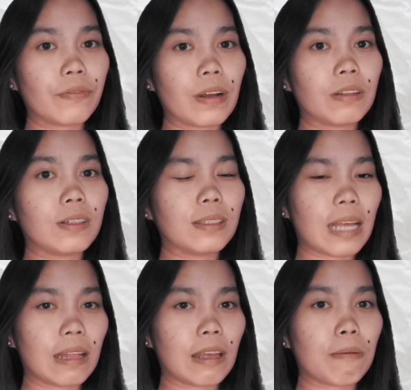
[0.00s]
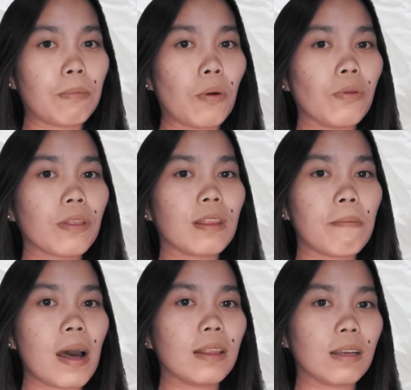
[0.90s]
of understanding both the
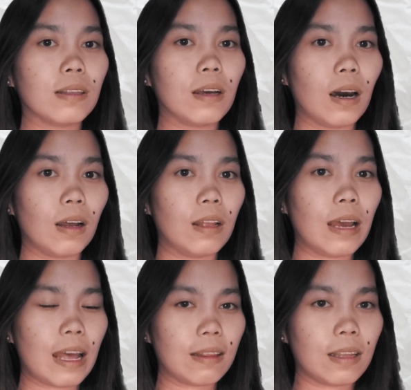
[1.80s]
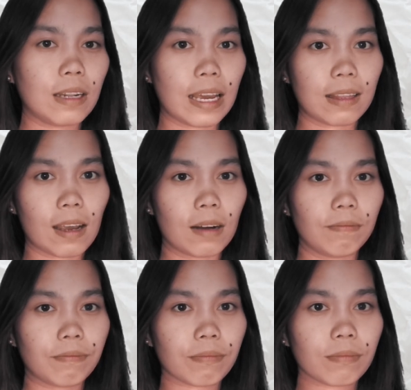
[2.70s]
method and the data.